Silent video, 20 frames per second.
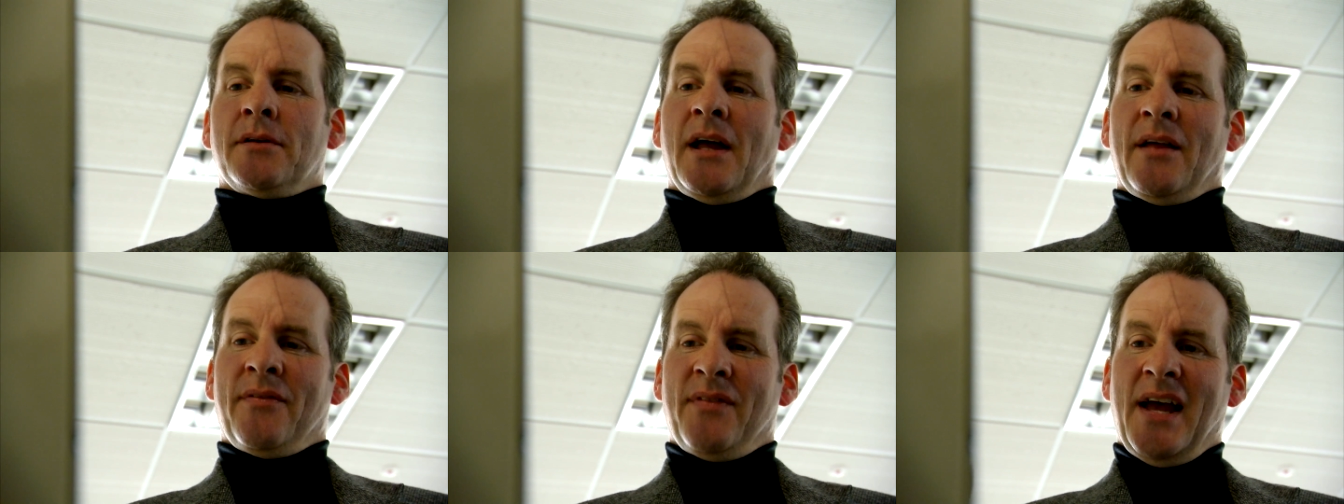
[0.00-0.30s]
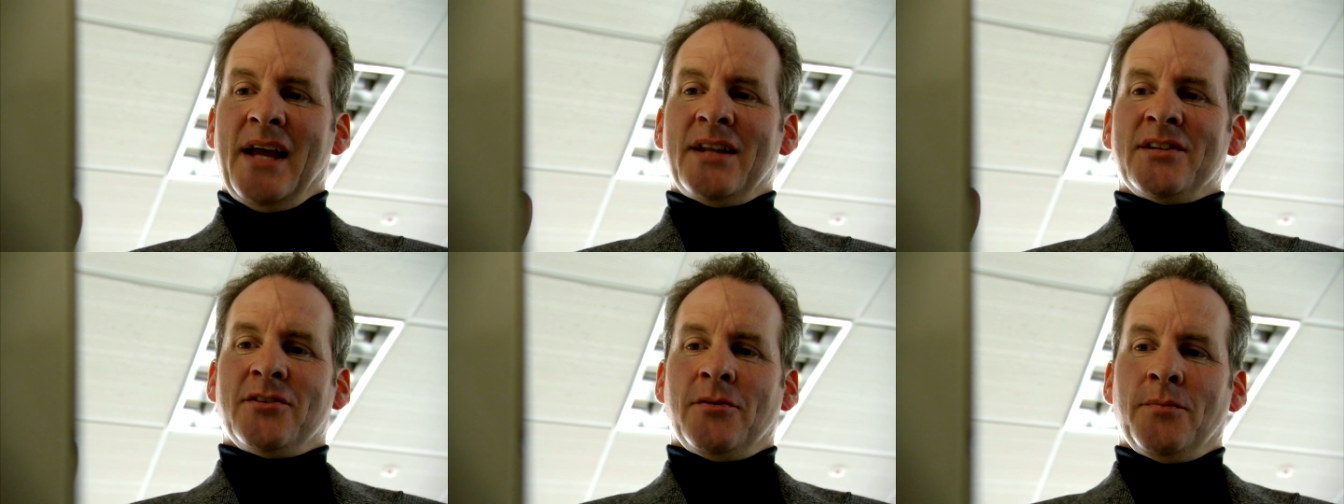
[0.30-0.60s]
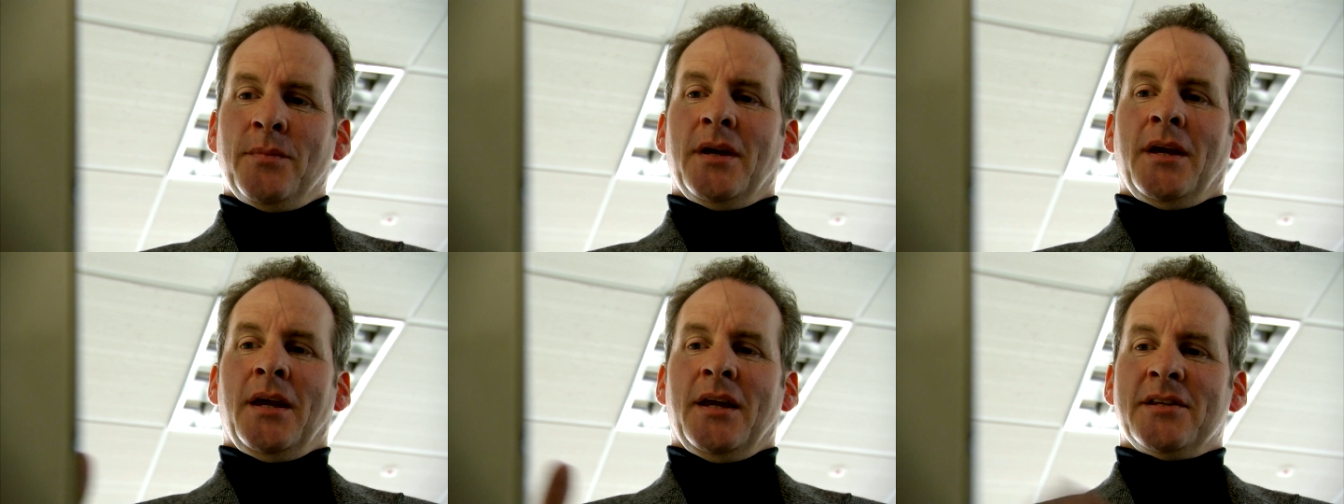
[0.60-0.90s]
and that to
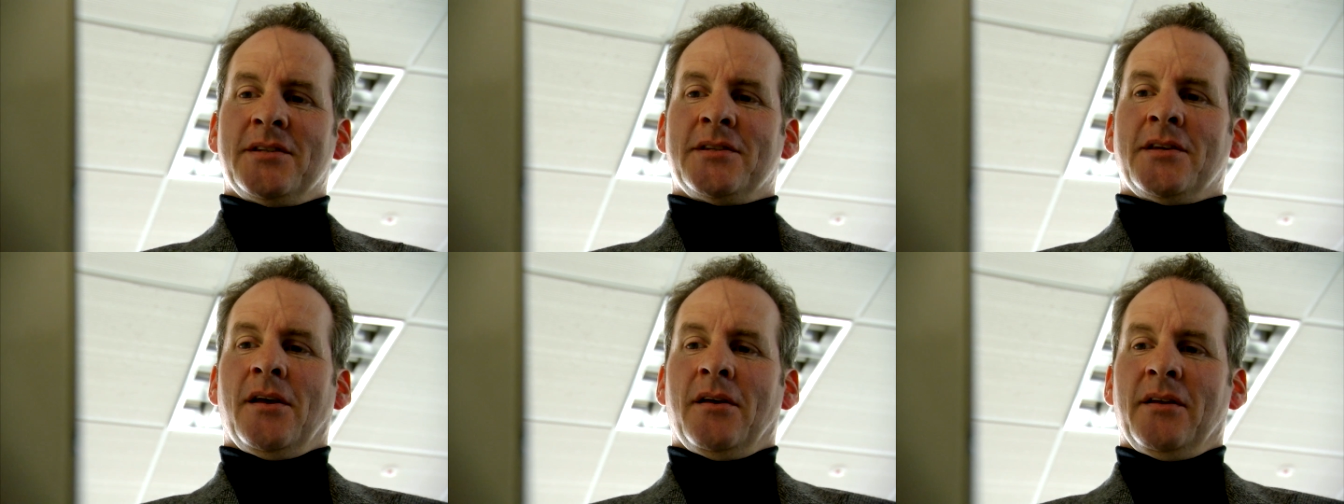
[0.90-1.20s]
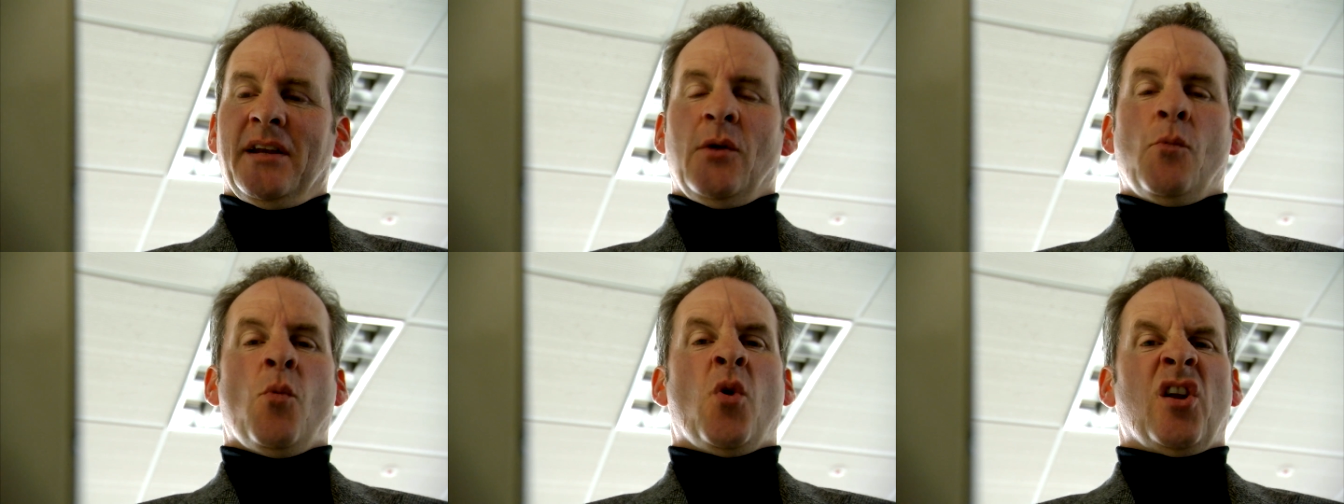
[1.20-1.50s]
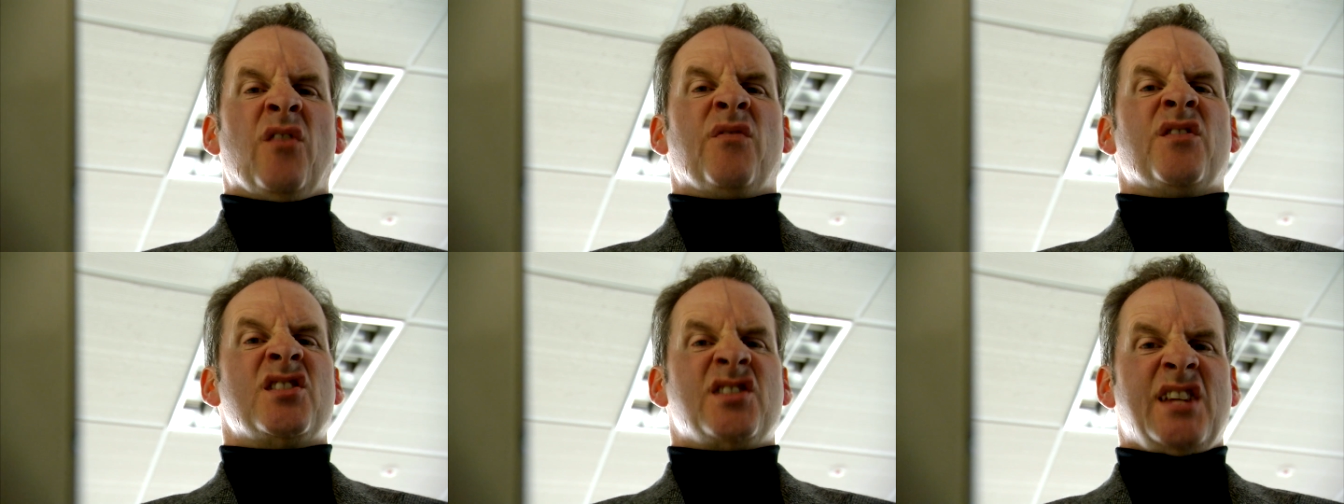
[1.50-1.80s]
me is certainly
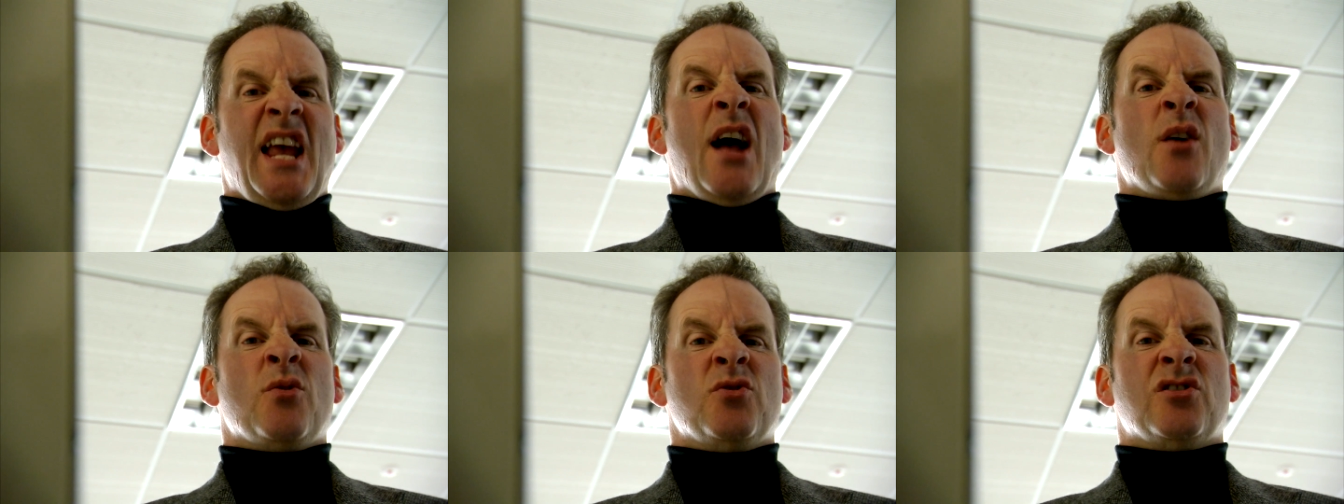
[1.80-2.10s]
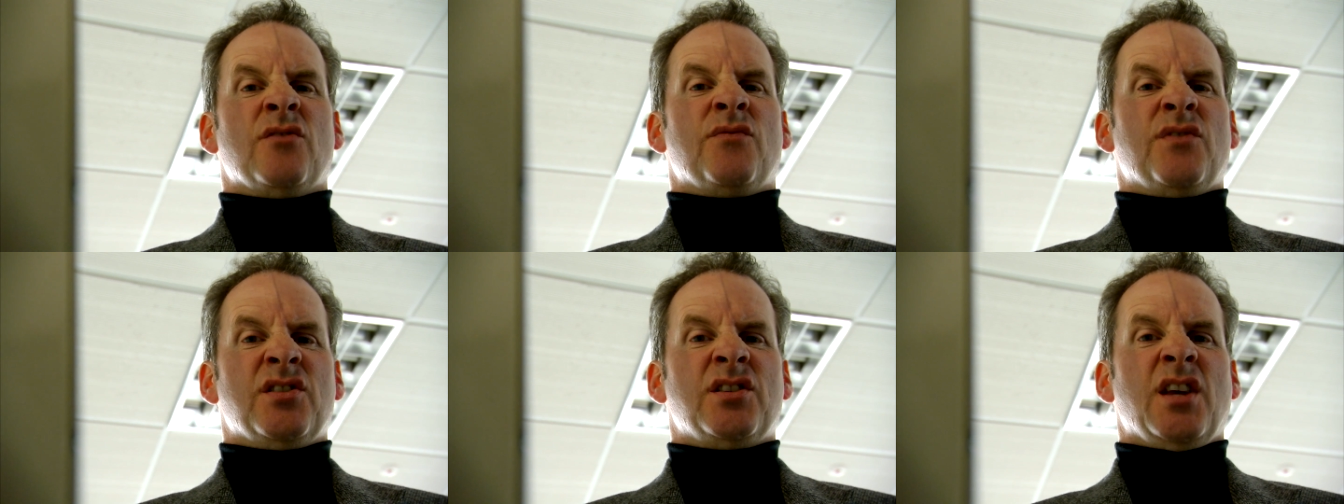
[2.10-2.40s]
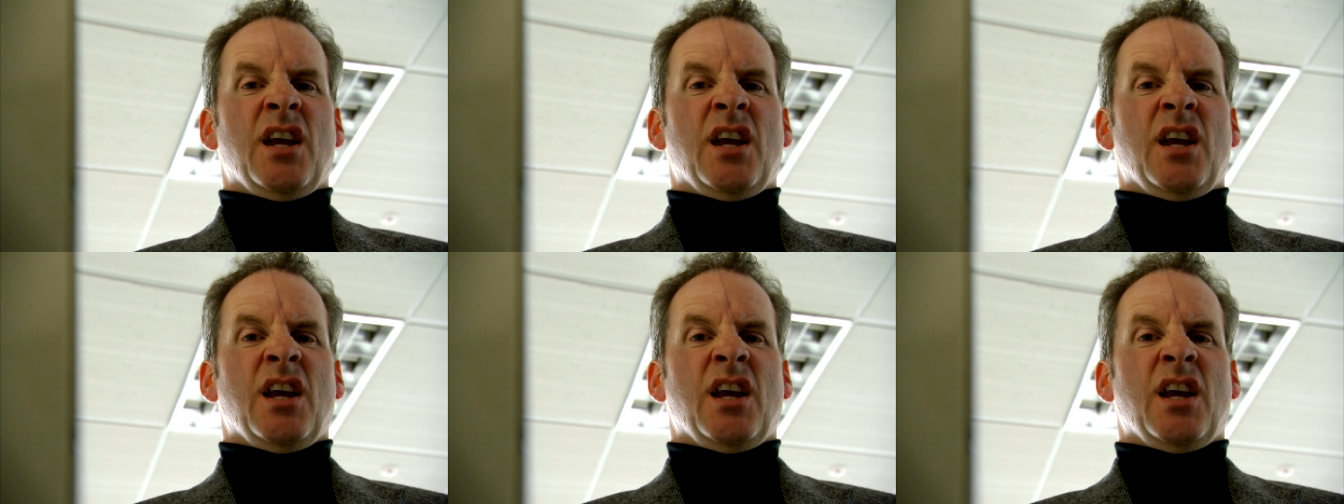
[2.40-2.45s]
one of the sounds of the